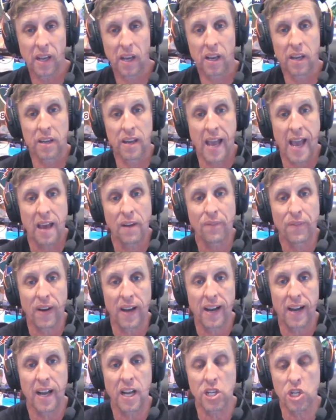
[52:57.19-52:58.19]
at
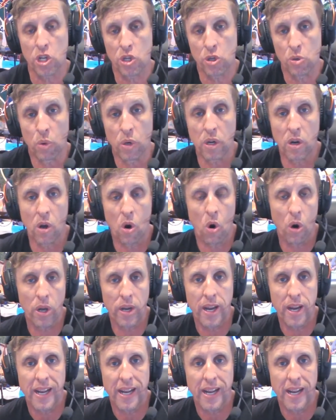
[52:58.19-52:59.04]
ADFA and you do it on